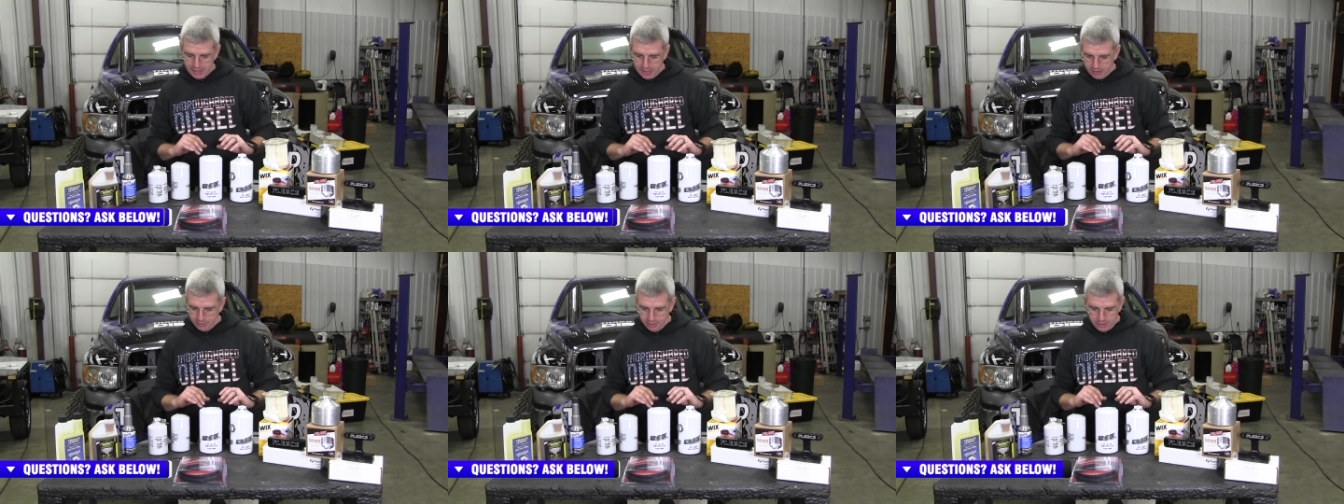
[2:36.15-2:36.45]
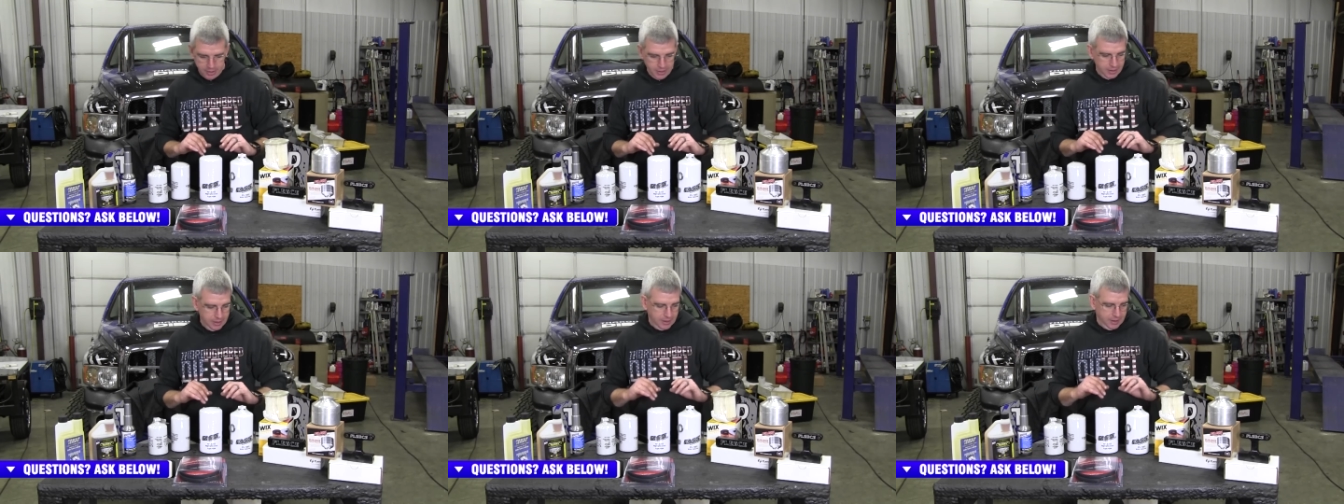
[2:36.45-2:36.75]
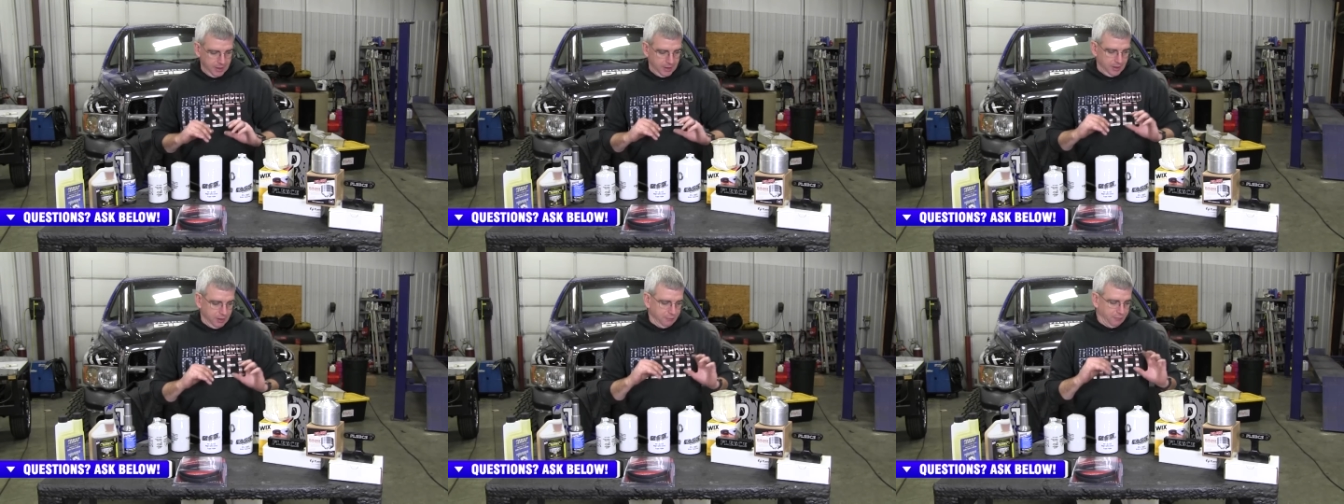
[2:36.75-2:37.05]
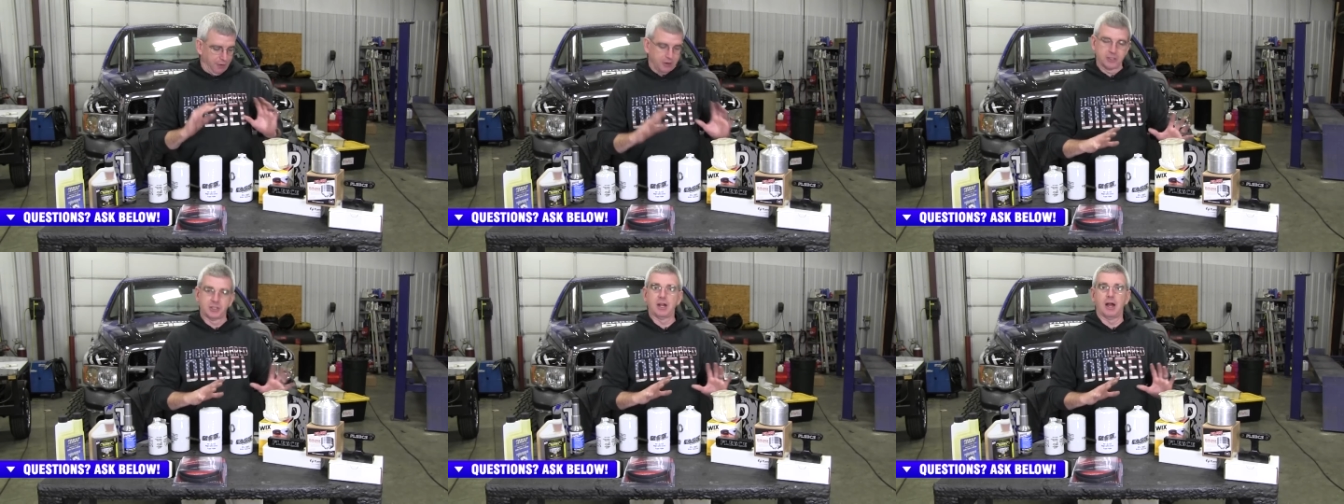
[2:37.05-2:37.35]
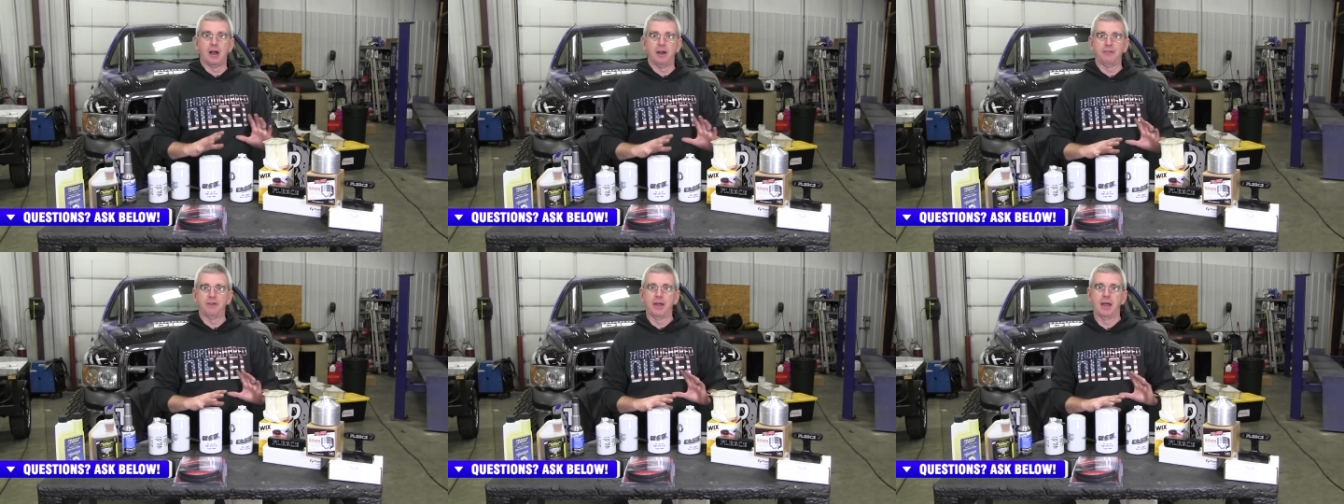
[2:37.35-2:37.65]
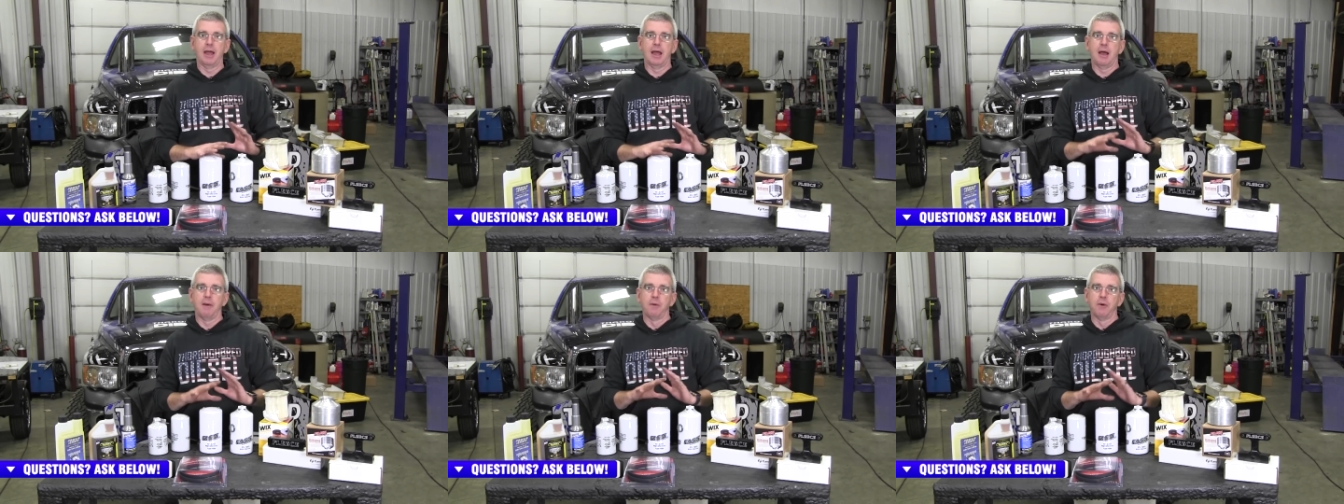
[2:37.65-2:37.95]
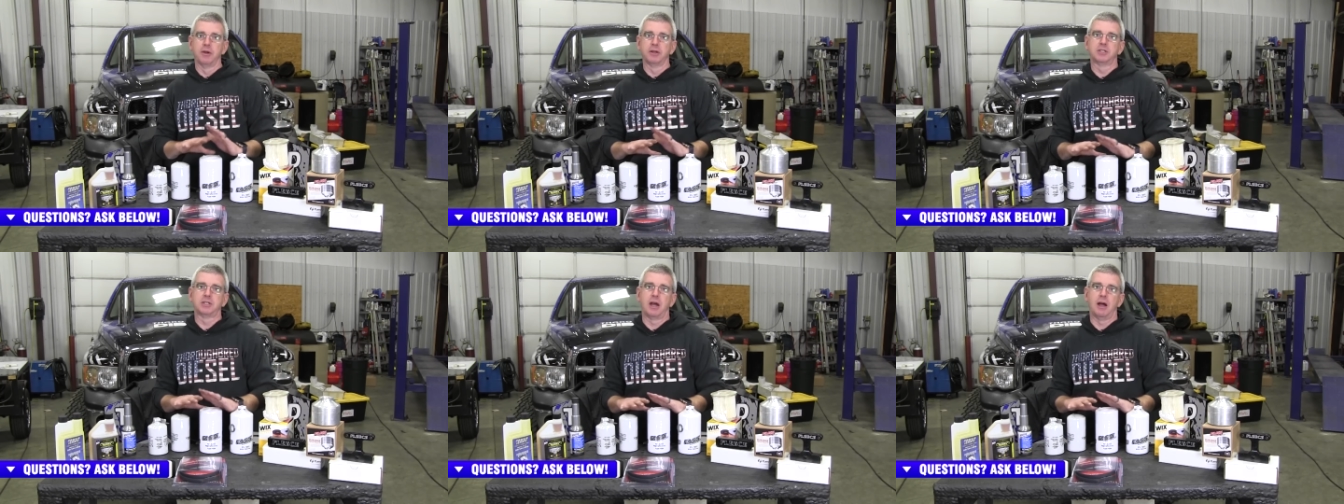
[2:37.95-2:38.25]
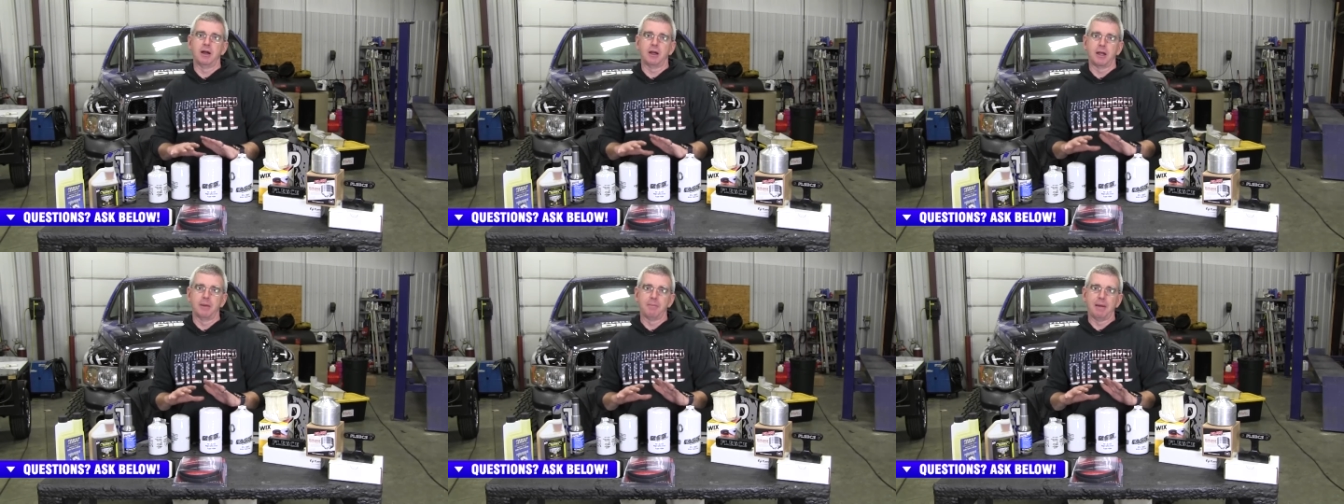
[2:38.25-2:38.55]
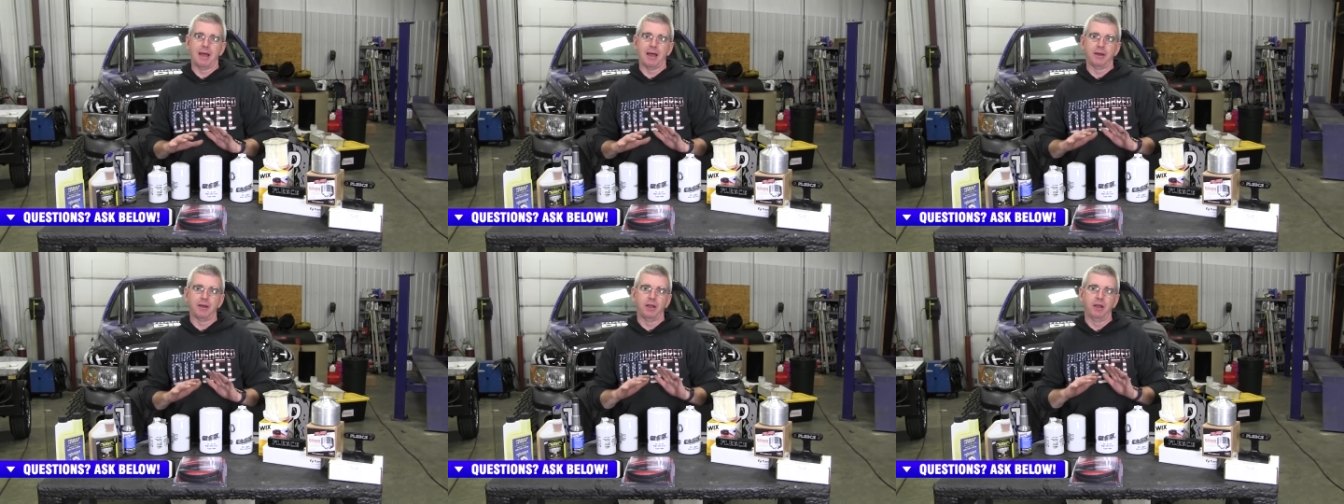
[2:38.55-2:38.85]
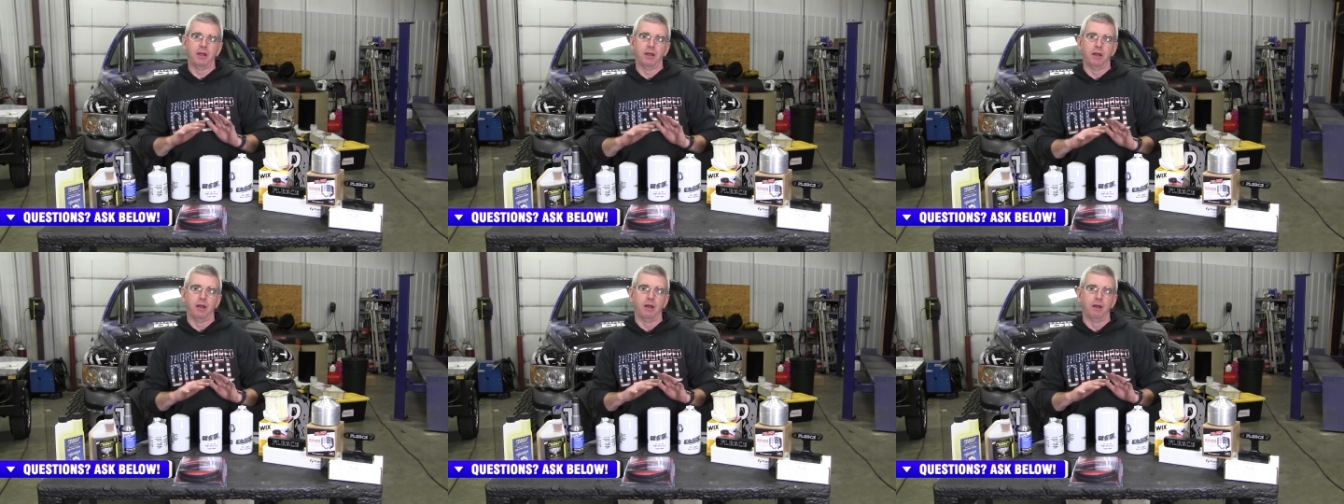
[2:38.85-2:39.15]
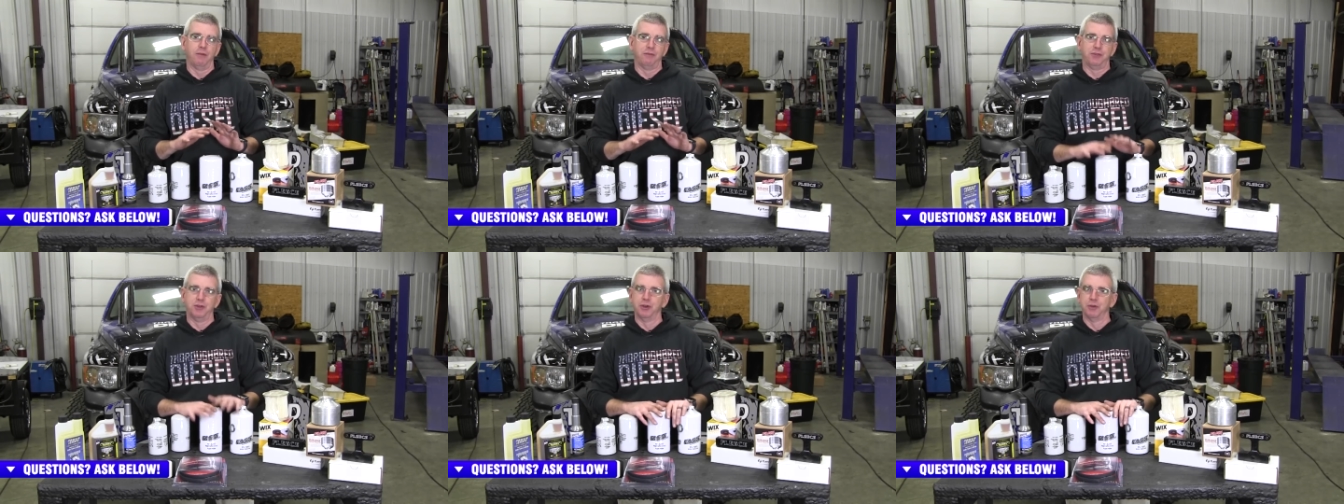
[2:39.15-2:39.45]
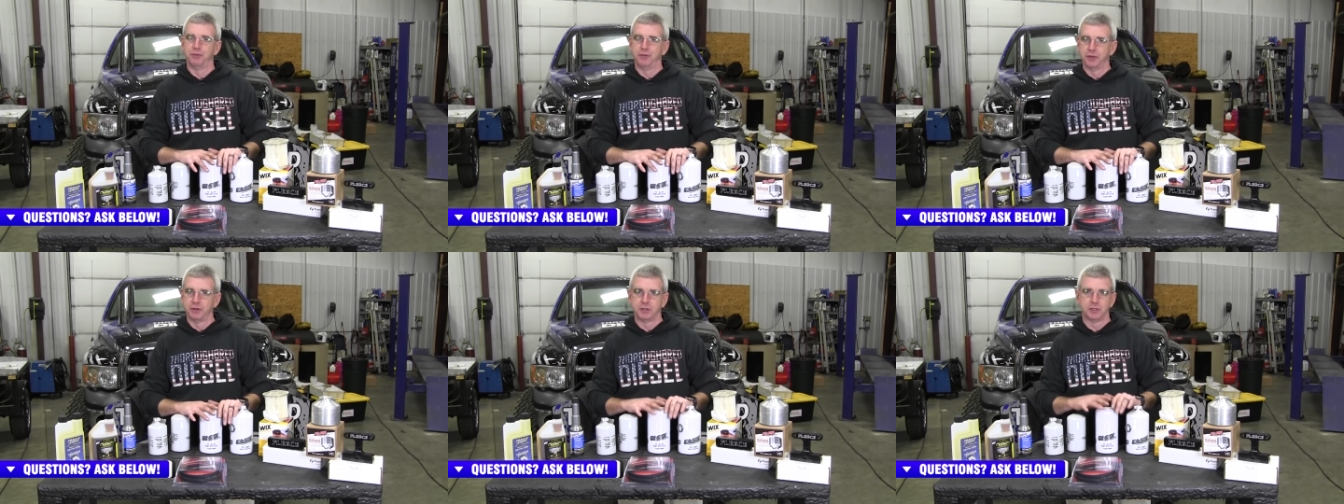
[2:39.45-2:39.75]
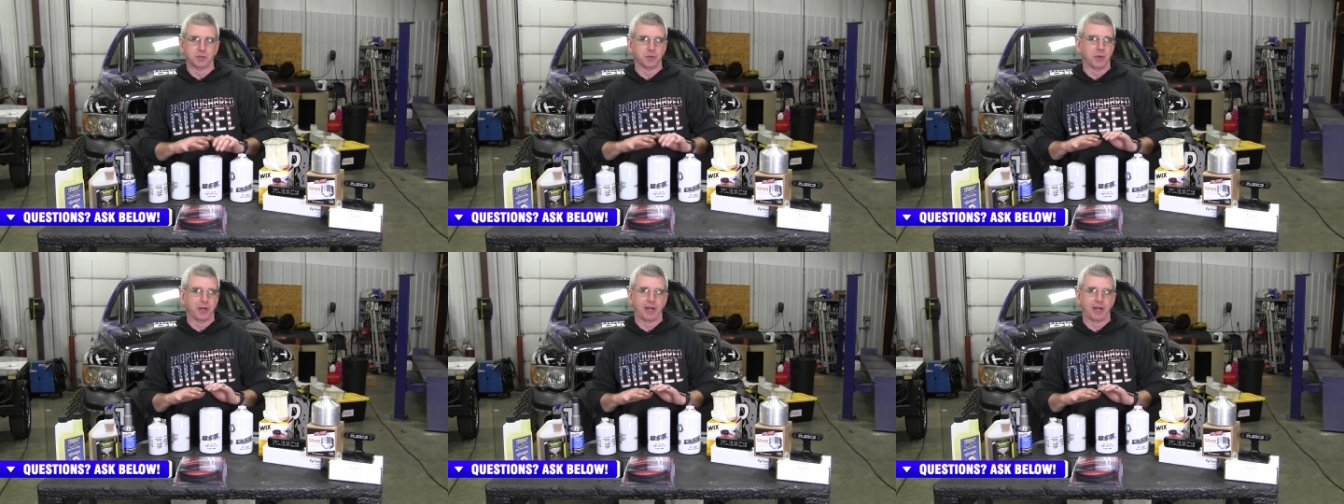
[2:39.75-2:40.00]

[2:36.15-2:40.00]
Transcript: Now, first off, I want to talk about uh, fuel filters.